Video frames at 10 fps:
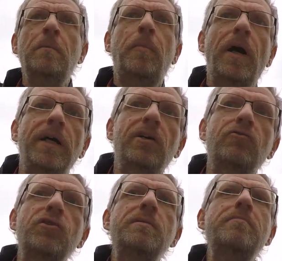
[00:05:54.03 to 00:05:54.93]
by
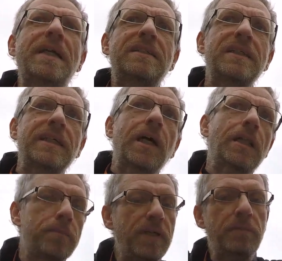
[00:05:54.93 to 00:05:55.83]
remixing
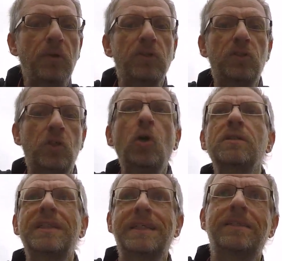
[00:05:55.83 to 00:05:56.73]
other people's
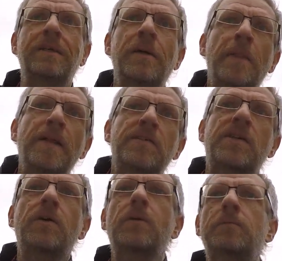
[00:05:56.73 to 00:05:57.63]
content.
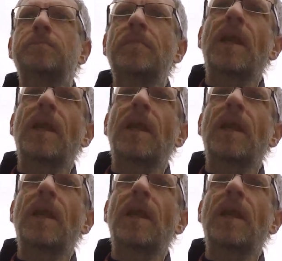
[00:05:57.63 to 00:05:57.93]
So